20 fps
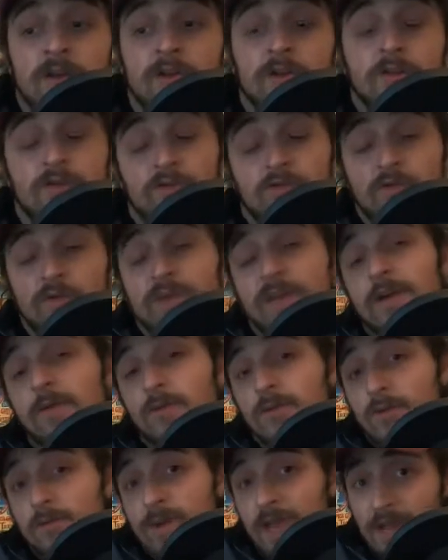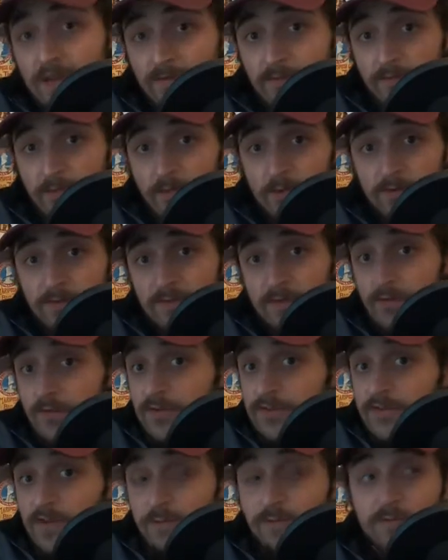you do get what you pay for. So
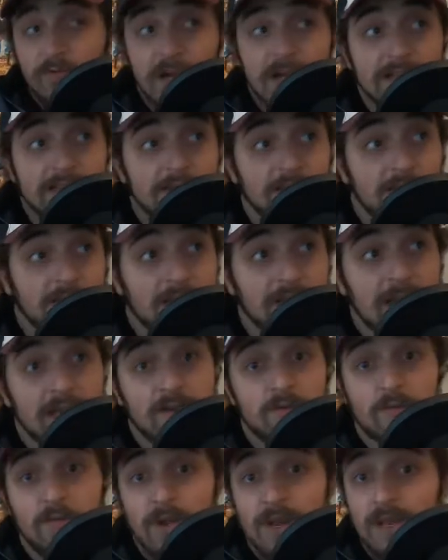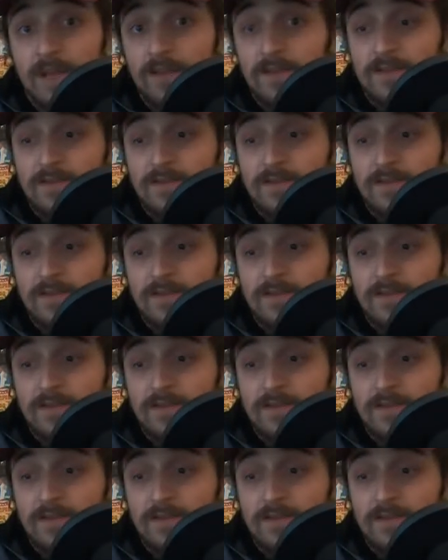there's some brands that are lightweight,